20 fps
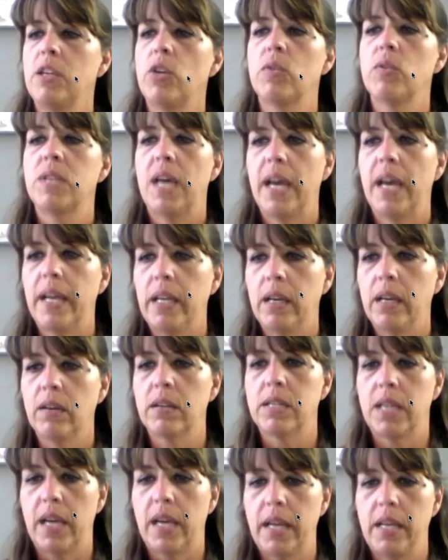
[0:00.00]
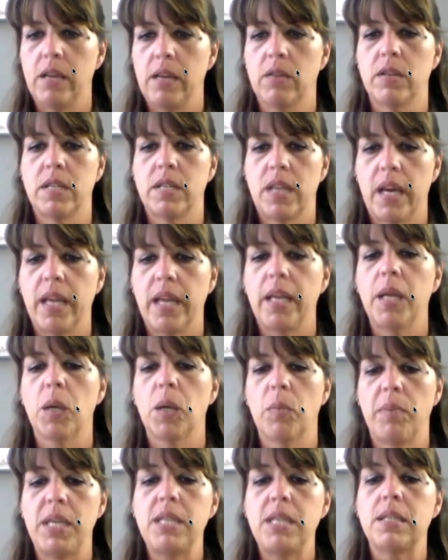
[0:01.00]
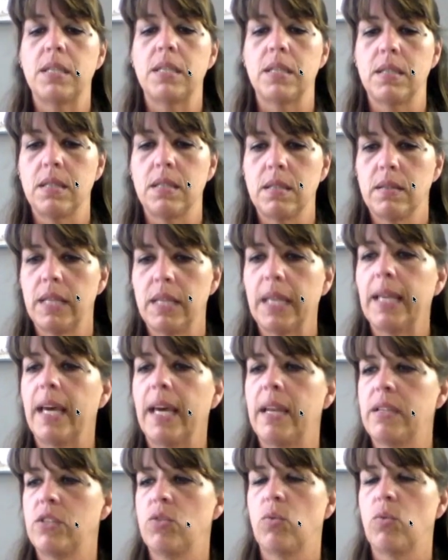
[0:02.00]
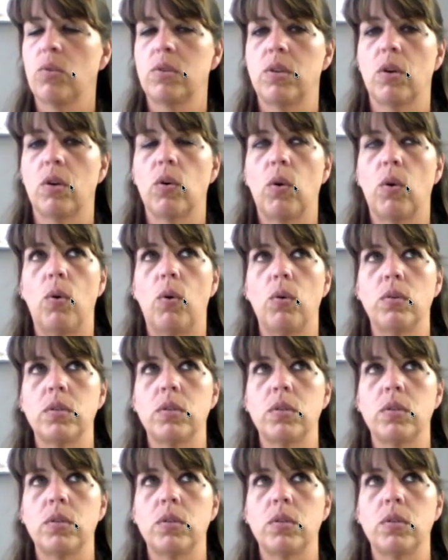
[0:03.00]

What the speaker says: tinier and tinier and tinier pieces that get us towards our goals.